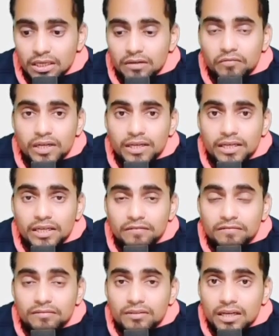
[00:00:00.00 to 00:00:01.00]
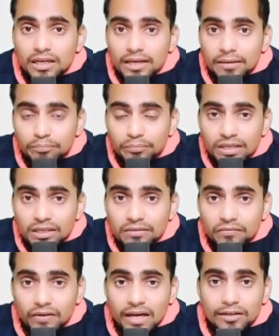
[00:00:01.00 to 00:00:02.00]
will give B
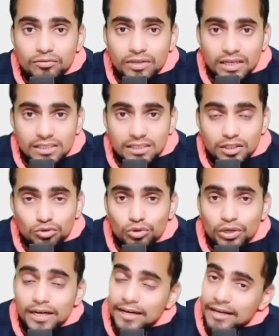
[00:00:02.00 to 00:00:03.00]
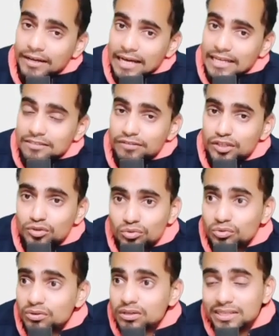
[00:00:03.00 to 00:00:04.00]
value as 0, and as we
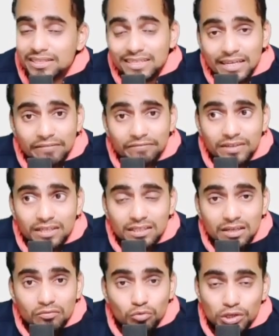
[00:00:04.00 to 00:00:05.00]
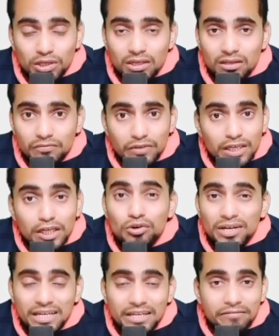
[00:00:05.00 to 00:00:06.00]
know, everything what we
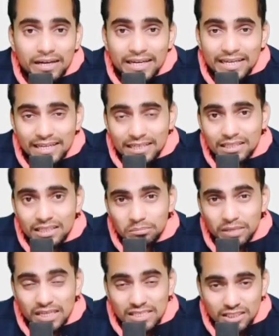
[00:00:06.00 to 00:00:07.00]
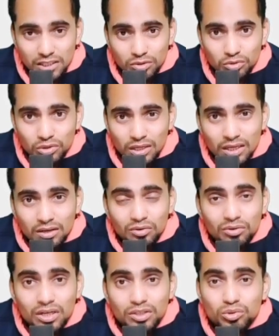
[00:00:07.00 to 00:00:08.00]
cannot divide anything by 0.
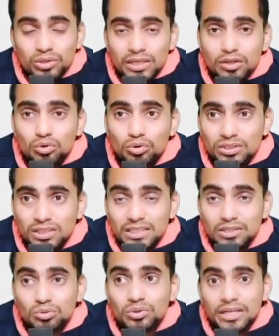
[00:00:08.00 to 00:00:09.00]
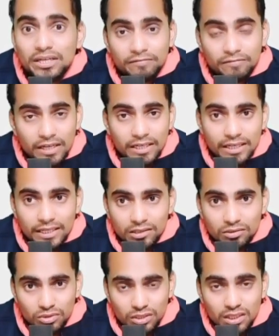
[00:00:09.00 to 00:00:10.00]
Okay, so it goes into infinite.
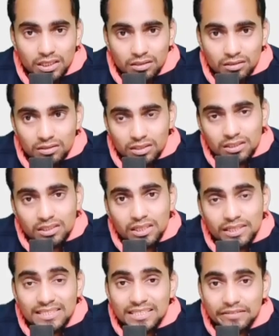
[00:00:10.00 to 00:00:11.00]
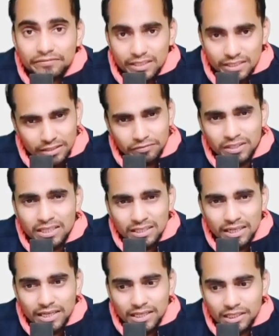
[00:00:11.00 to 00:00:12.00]
Okay, the result is infinite. We can
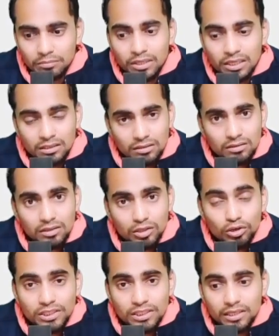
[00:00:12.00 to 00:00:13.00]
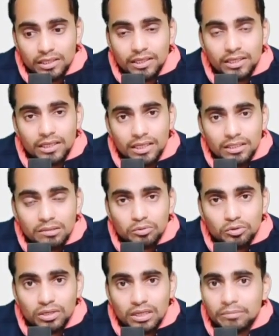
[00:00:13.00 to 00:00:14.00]
write it, but logically in the
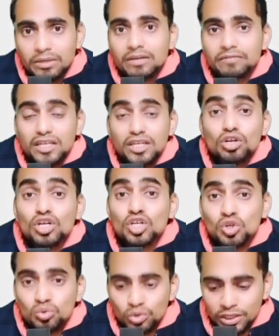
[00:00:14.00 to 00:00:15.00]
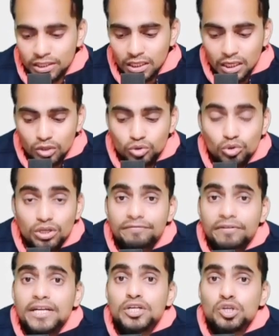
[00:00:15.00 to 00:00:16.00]
programming we cannot do it. So
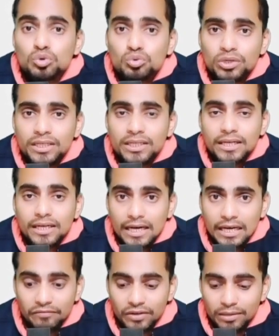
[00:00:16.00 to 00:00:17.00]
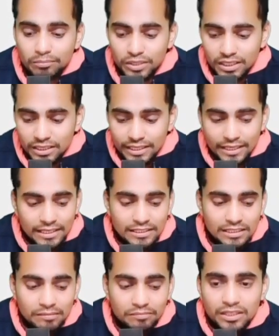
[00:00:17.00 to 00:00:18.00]
if I do it, I will be getting
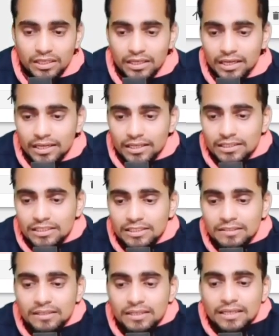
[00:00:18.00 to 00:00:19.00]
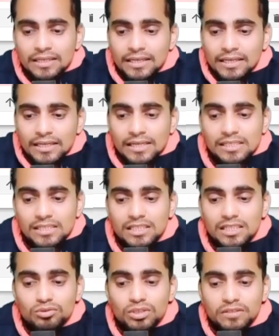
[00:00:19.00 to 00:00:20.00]
something as
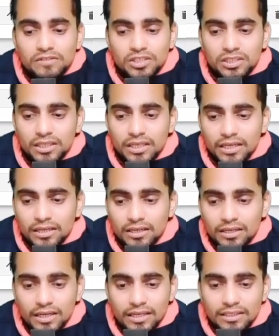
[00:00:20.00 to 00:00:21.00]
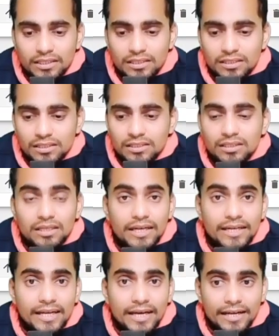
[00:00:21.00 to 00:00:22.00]
zero division error, and this is
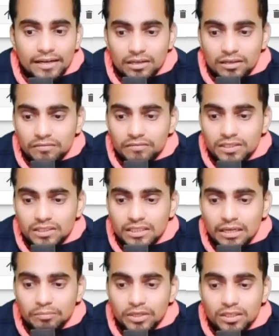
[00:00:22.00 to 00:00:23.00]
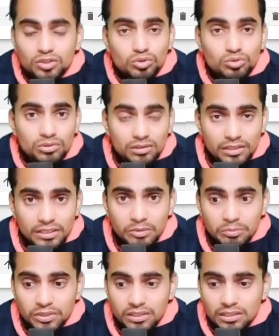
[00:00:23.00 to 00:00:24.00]
an error which is happening. So
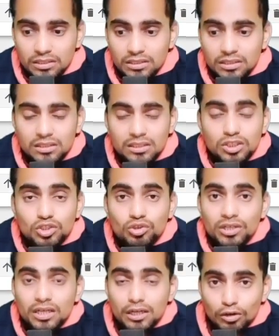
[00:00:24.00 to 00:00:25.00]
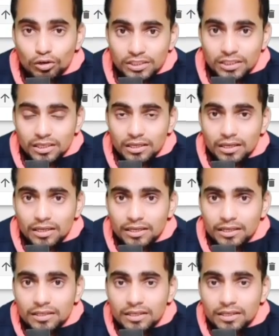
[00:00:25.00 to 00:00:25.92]
remember this is not a logical error,